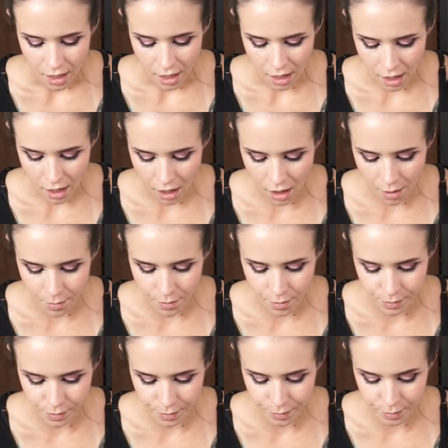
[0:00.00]

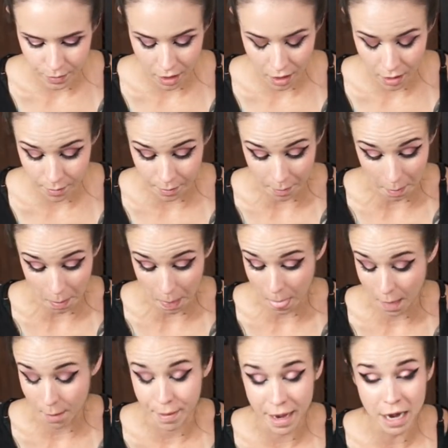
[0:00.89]

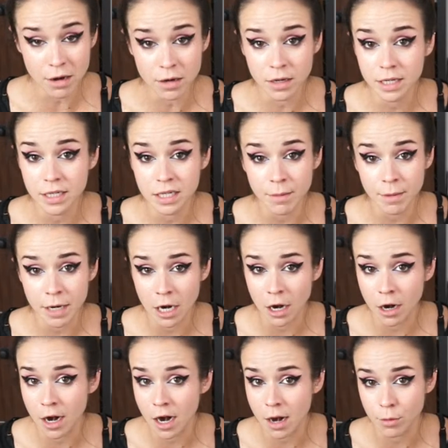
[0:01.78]
apparently somebody in
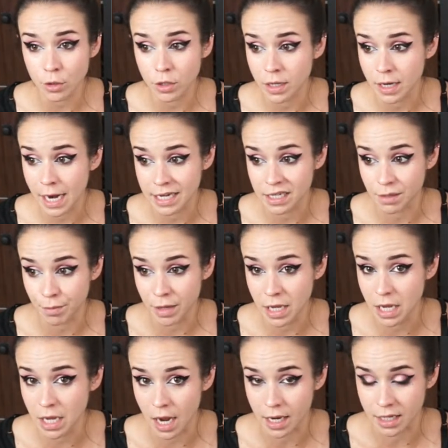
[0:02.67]
our neighborhood has a
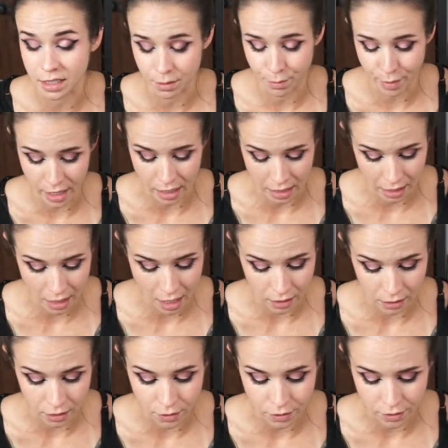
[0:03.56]
peacock as a pet, and it
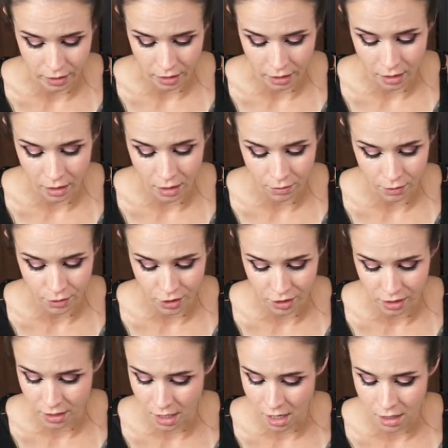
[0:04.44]
got loose, and it was
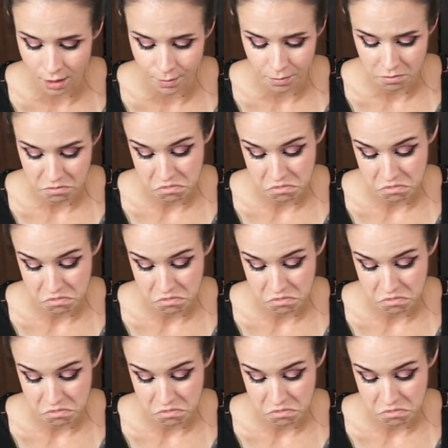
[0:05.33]
just kind of